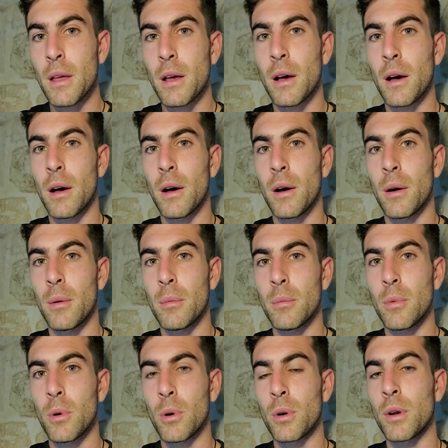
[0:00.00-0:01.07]

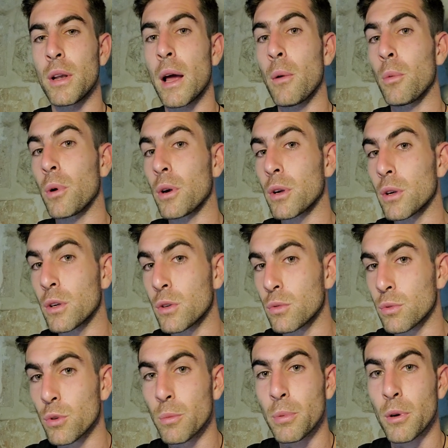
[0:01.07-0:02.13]
or a network
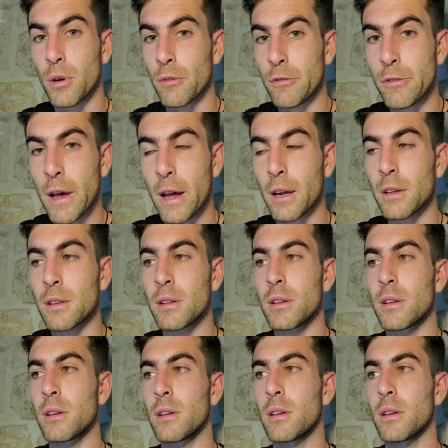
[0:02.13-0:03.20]
group or effect,
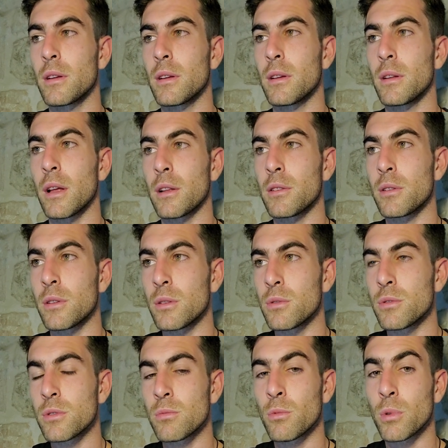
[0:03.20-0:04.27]
not to
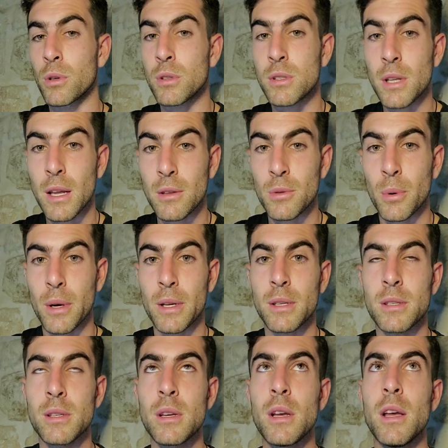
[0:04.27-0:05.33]
use the word state
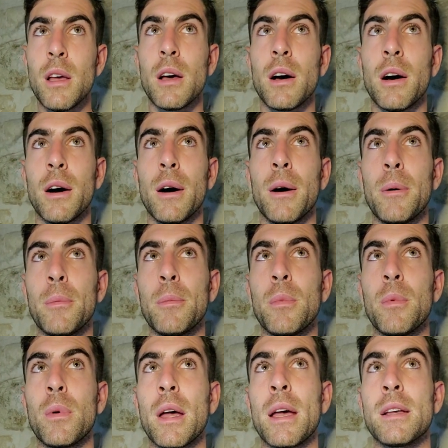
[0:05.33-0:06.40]
twice,
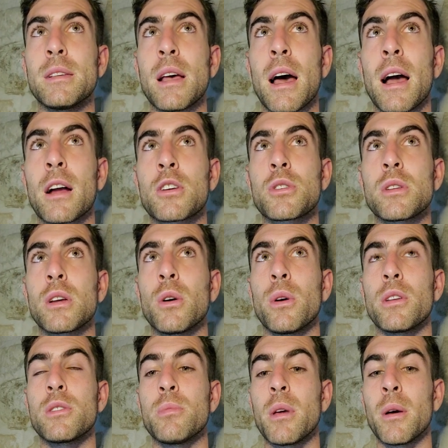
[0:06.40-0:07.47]
is actually
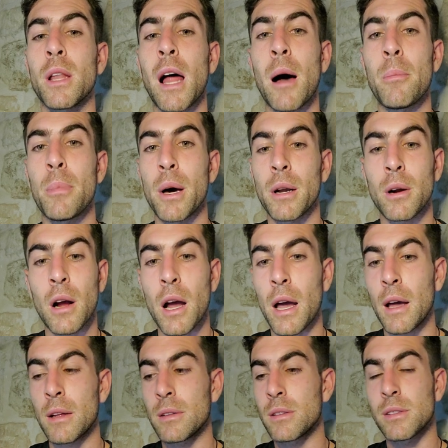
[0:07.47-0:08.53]
going to be a lot better
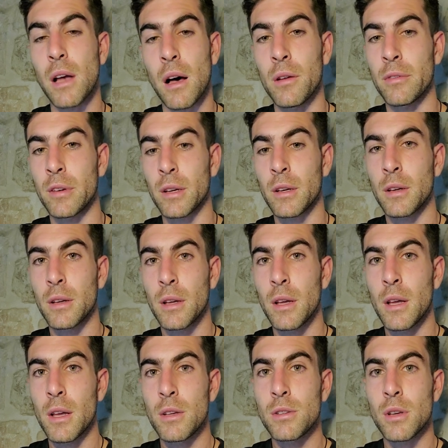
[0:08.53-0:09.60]
at solving.
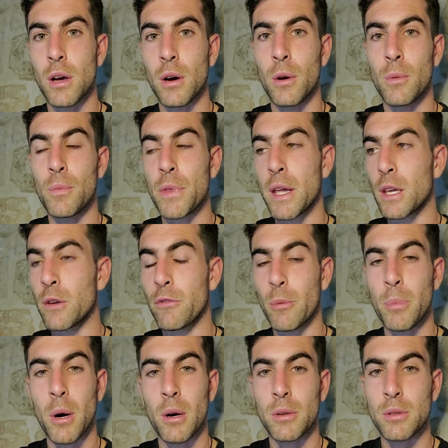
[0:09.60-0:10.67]
So thank you for
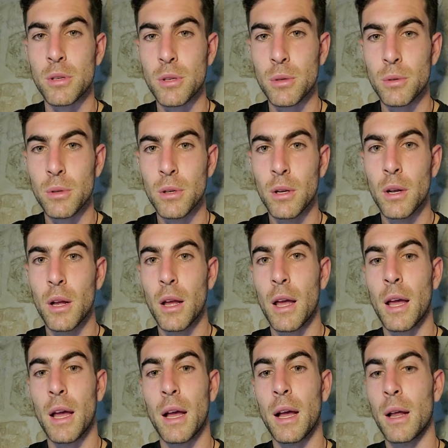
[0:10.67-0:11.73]
part 2,
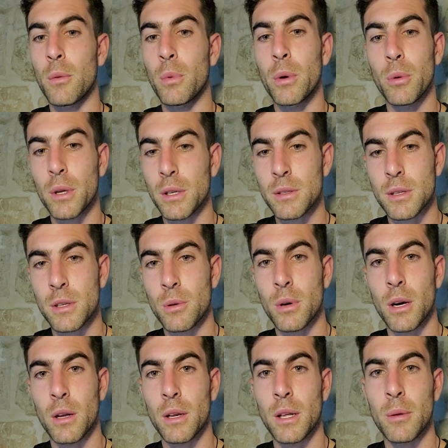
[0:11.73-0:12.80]
and we will continue
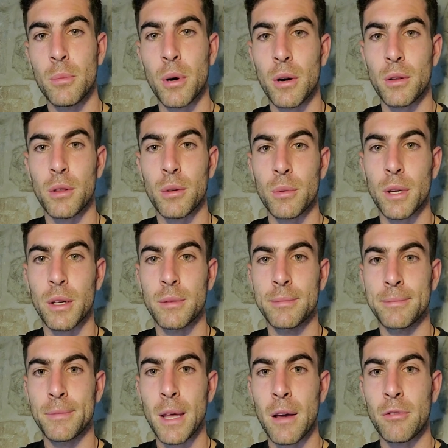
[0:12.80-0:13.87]
on in part 3.
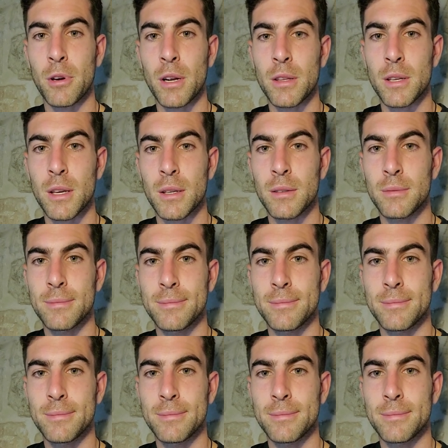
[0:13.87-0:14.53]
Have a great day.